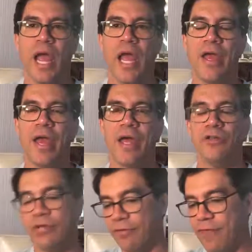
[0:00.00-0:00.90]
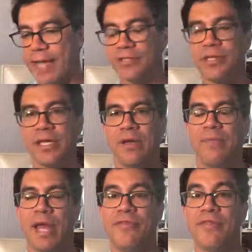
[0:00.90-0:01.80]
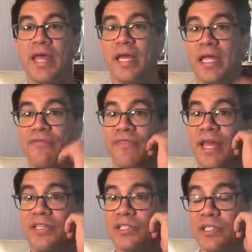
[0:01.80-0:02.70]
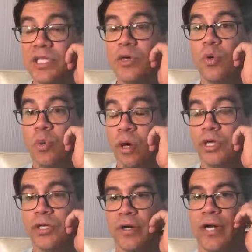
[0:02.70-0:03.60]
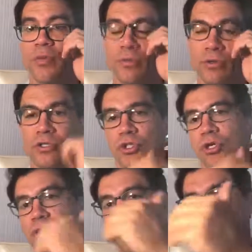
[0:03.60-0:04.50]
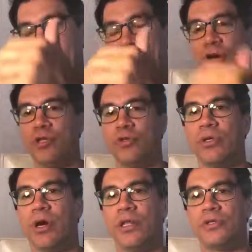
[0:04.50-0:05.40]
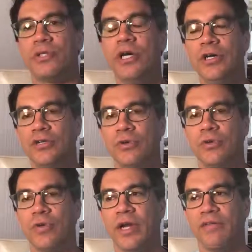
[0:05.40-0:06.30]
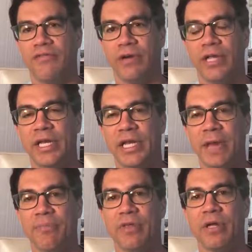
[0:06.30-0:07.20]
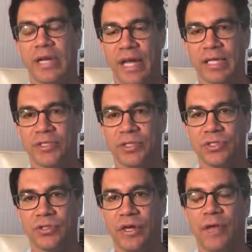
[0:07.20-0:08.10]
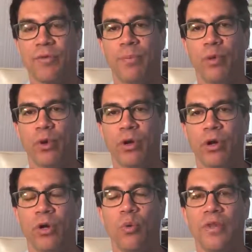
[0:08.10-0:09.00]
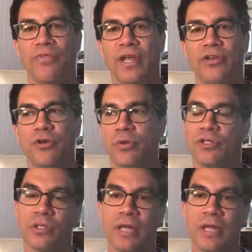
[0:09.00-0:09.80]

and you give that to them. And then if they still want your help, you can charge them $500 to create a very in-depth analysis and report on what they do. Because